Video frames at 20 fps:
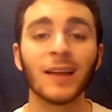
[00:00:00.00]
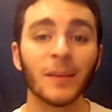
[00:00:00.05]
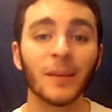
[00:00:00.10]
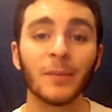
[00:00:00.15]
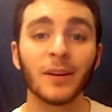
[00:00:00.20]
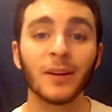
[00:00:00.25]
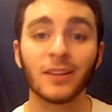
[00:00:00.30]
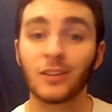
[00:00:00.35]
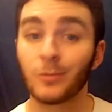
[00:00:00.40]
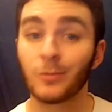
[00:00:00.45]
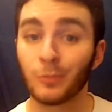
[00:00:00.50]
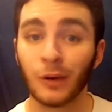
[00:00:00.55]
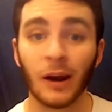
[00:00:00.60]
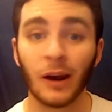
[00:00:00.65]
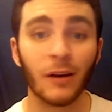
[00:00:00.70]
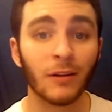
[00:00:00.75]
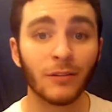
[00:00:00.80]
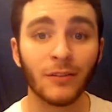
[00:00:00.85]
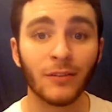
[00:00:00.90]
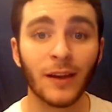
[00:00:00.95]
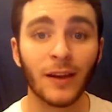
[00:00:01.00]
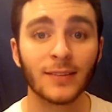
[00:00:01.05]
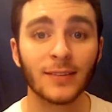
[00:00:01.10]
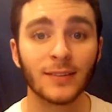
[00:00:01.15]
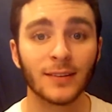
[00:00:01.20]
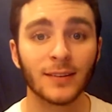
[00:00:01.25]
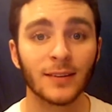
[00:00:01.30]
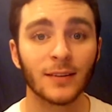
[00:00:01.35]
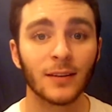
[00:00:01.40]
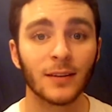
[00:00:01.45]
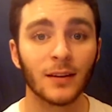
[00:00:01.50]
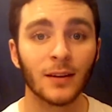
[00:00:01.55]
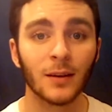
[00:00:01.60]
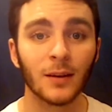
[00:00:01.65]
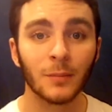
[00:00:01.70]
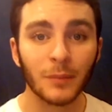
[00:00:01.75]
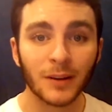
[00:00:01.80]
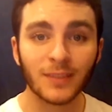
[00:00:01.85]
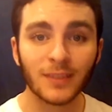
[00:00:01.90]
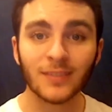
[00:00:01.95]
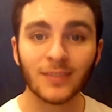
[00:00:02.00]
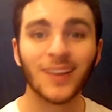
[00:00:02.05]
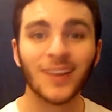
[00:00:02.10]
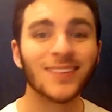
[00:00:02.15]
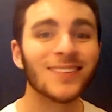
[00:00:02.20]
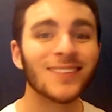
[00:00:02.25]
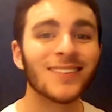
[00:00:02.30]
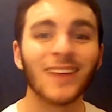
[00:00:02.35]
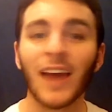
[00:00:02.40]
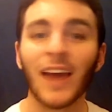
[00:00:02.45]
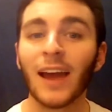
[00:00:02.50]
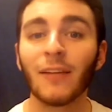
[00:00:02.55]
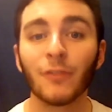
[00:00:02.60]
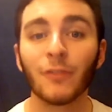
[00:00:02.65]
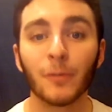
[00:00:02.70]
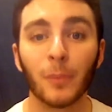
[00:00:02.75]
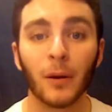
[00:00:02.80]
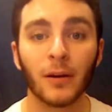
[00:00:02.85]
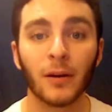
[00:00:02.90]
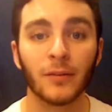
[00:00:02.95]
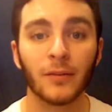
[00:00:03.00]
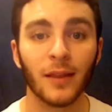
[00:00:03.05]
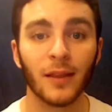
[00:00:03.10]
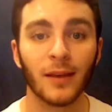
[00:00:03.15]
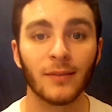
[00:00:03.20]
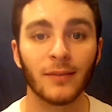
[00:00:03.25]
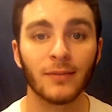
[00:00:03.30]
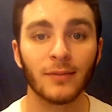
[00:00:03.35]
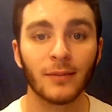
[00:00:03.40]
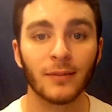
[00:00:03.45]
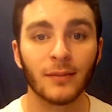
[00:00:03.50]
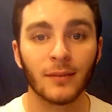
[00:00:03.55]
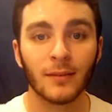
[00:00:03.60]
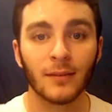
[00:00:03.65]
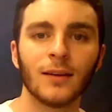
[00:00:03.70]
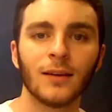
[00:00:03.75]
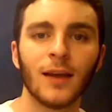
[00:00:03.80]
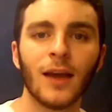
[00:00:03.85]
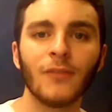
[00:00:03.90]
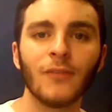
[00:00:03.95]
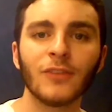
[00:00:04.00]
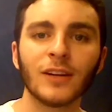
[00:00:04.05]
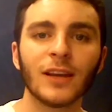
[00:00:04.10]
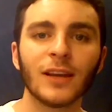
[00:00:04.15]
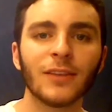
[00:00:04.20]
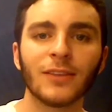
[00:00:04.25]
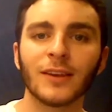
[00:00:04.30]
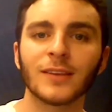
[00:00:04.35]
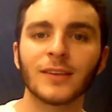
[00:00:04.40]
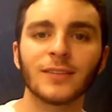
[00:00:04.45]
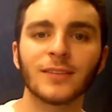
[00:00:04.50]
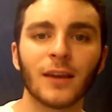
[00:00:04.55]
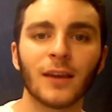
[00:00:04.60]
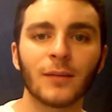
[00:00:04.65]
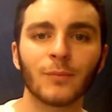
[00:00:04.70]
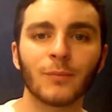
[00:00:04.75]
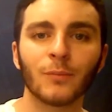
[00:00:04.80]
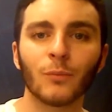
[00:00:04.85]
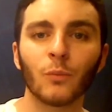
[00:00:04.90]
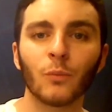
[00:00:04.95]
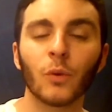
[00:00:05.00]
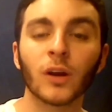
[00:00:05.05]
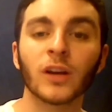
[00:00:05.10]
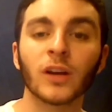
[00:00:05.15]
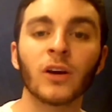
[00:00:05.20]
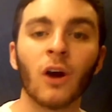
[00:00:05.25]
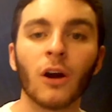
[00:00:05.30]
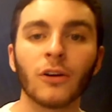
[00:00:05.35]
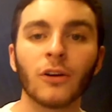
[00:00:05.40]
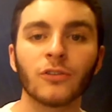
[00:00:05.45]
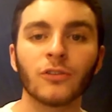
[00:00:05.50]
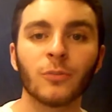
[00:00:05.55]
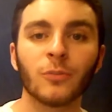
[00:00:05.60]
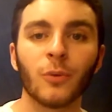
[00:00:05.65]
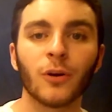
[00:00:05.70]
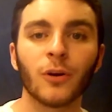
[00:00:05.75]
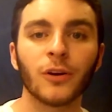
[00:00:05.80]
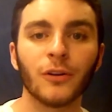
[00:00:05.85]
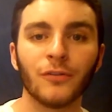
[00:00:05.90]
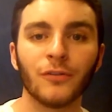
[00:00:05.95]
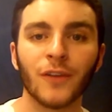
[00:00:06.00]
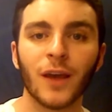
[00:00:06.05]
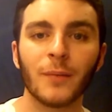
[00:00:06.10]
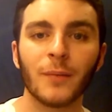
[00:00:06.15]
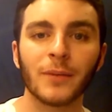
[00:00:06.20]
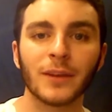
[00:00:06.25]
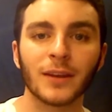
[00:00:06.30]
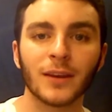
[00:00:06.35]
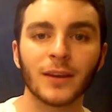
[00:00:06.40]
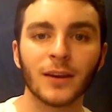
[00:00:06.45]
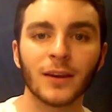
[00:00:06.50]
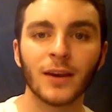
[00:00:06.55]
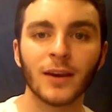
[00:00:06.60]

not limited to prayer and fasting, but extends into every part of life. Everyday things like working hard to support your family,